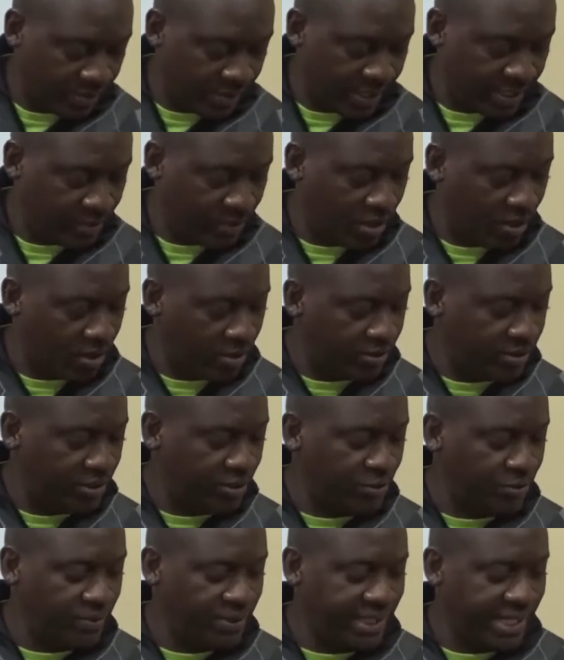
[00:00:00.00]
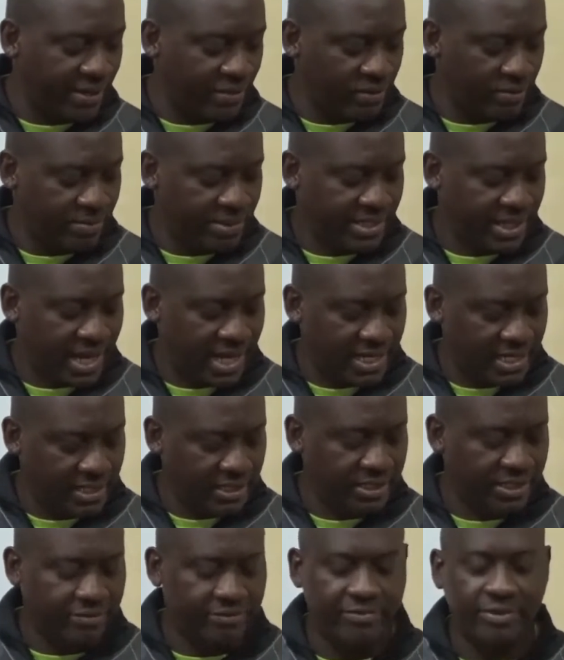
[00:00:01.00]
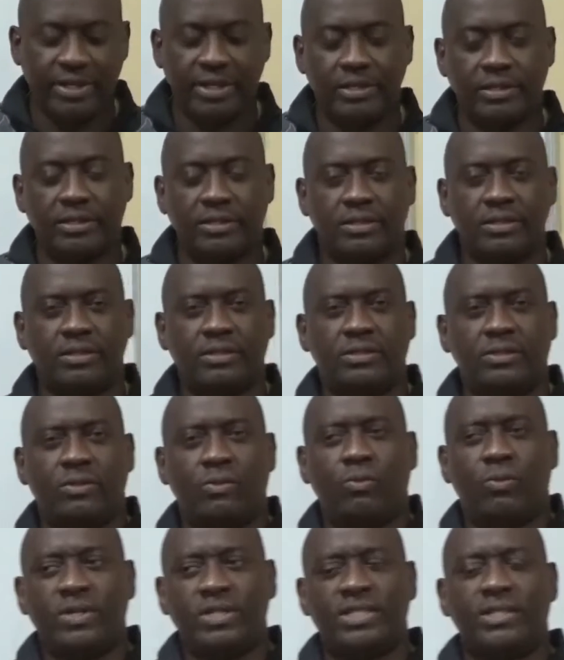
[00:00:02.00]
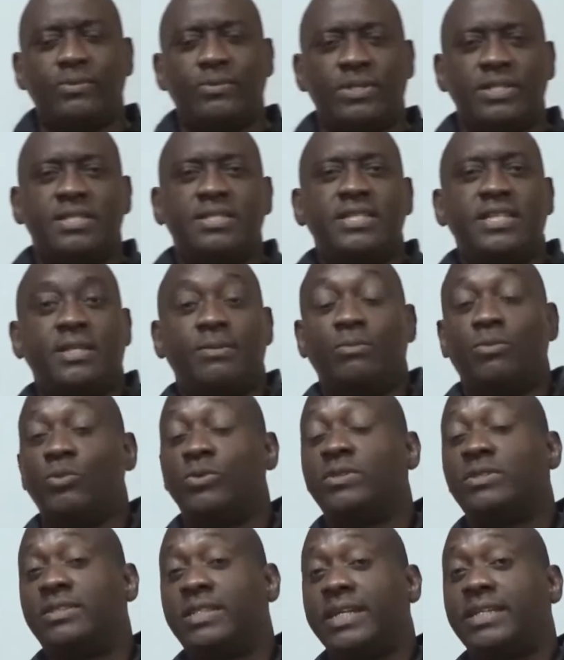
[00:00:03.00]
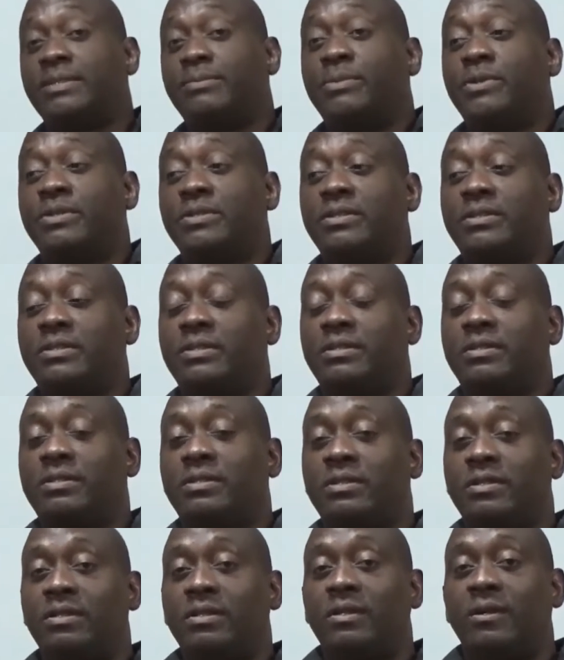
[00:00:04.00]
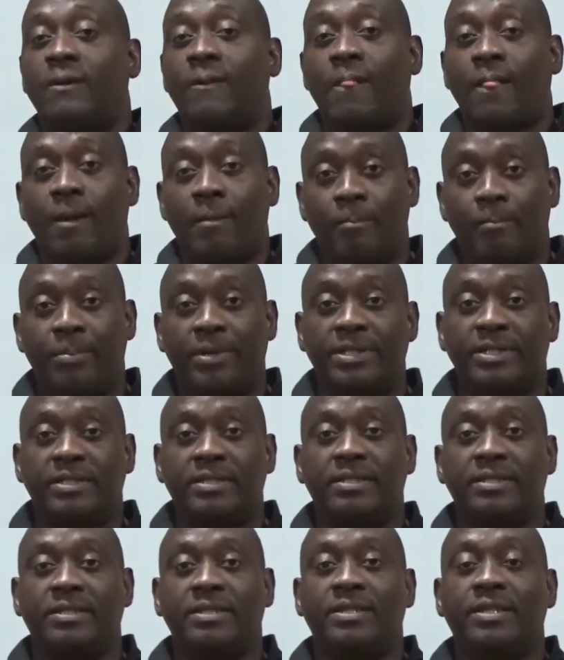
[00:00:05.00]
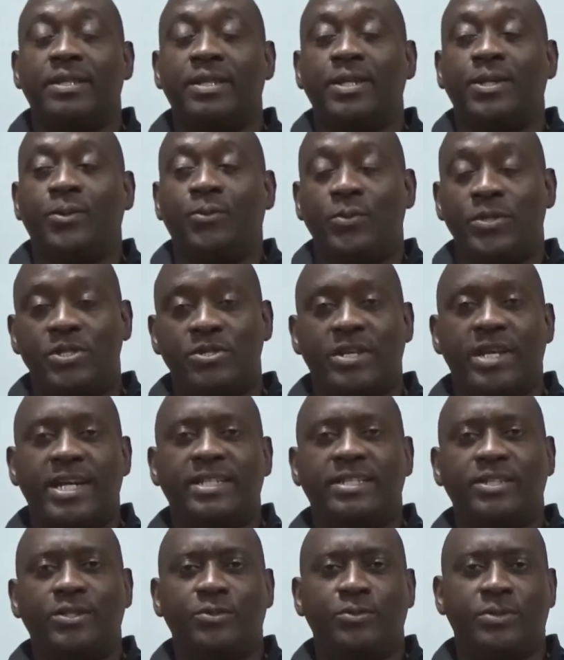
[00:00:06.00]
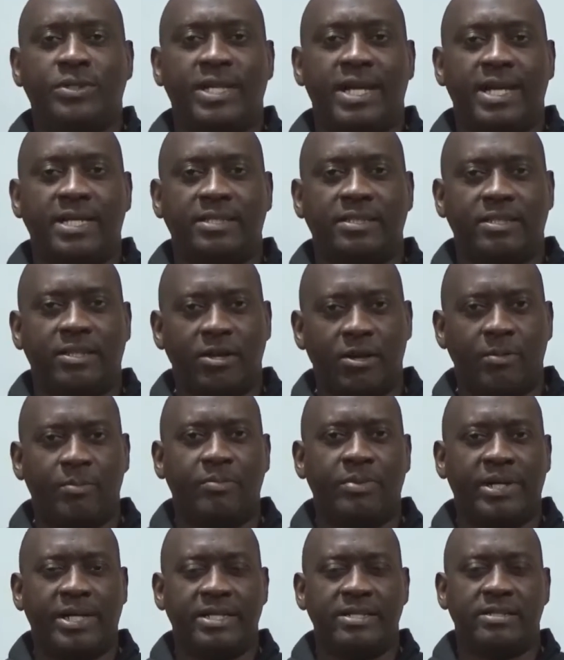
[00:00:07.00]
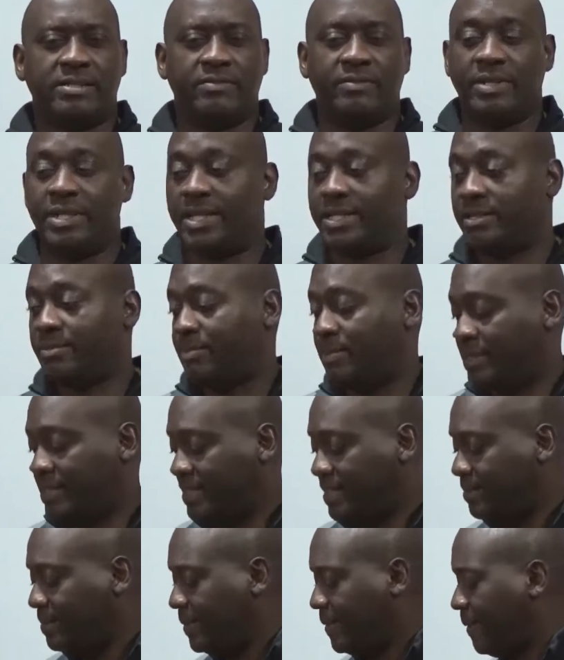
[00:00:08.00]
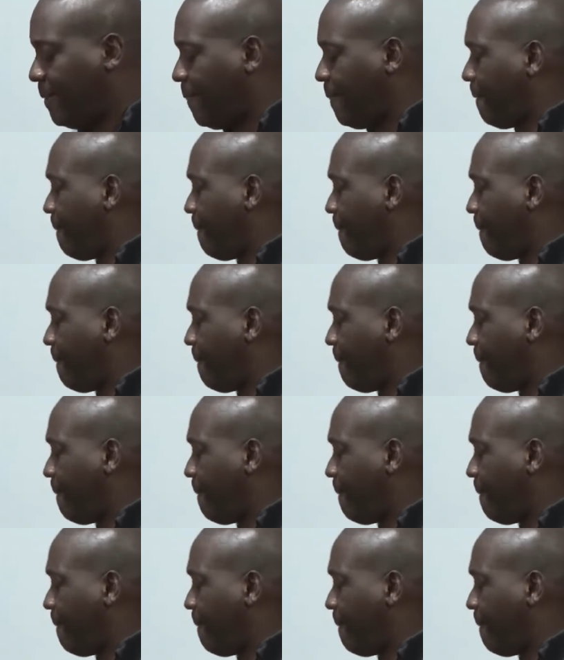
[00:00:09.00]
right, how I'm going to do it here will be a little different to what you will see in most textbooks. But we're trying to do it as comprehensively as possible.